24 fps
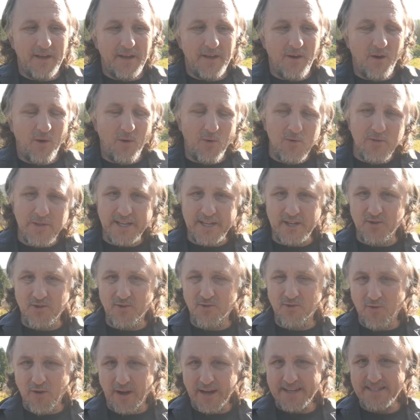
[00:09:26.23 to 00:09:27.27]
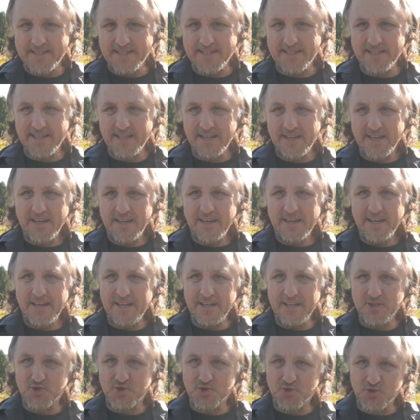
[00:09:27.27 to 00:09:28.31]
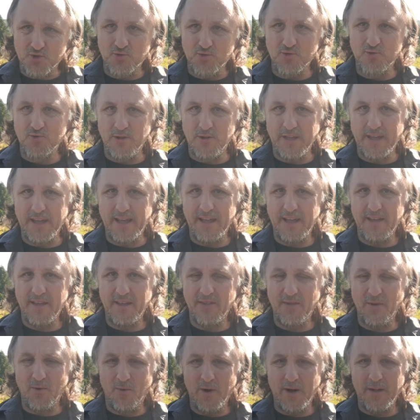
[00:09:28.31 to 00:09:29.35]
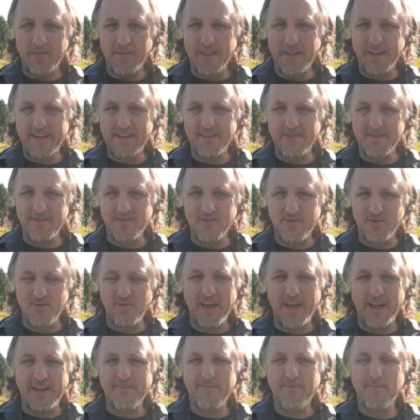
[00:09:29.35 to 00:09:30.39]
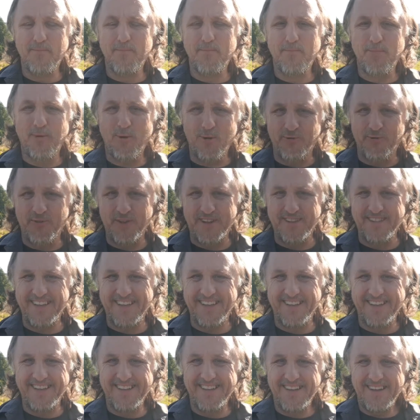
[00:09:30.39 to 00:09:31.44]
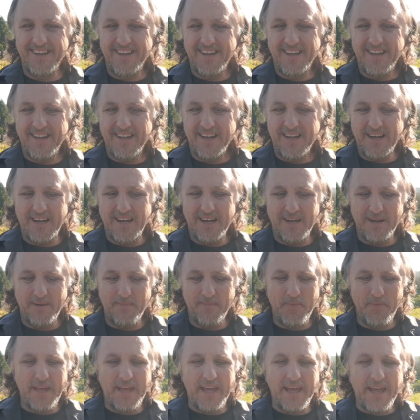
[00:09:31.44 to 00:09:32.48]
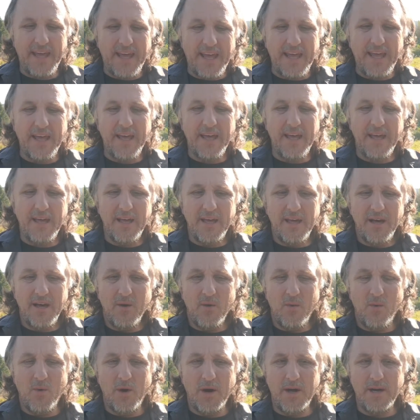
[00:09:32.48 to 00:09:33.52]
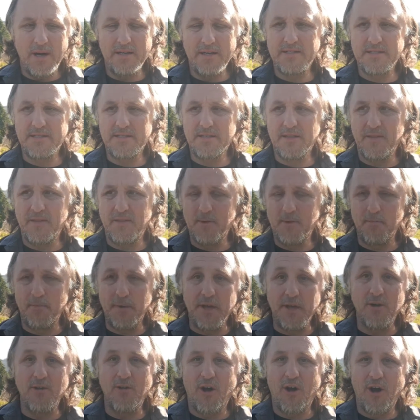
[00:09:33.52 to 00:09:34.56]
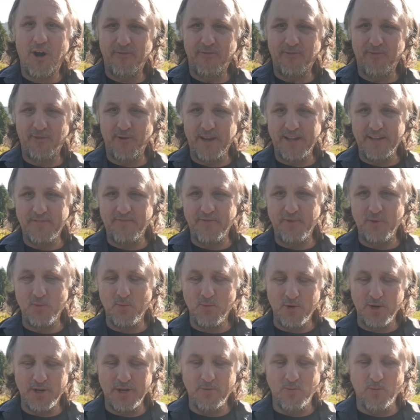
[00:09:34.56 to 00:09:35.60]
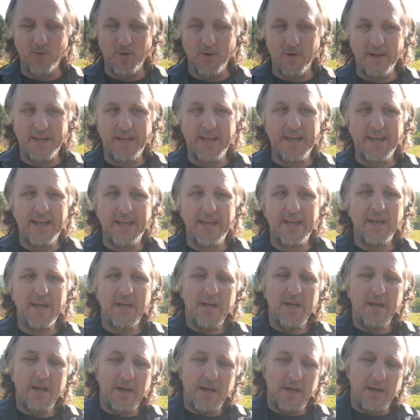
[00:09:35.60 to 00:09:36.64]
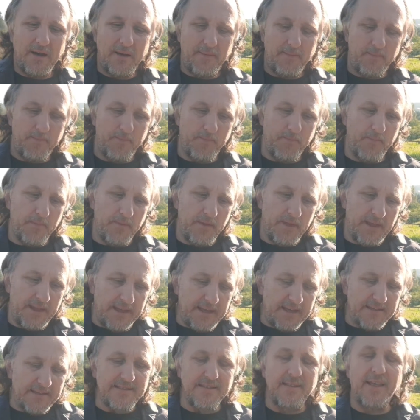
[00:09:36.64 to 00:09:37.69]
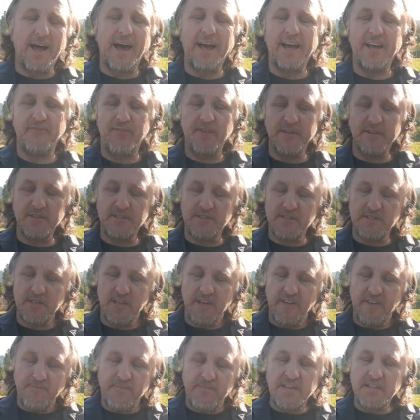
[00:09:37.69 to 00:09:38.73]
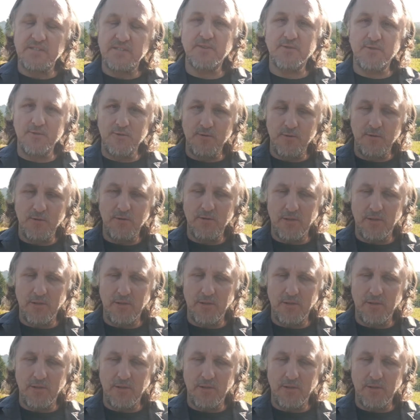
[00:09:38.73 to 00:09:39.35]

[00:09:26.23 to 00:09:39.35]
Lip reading: only Christ is truly the one that can do that perfectly. He was the meal offering, if you would, where his life, his physical,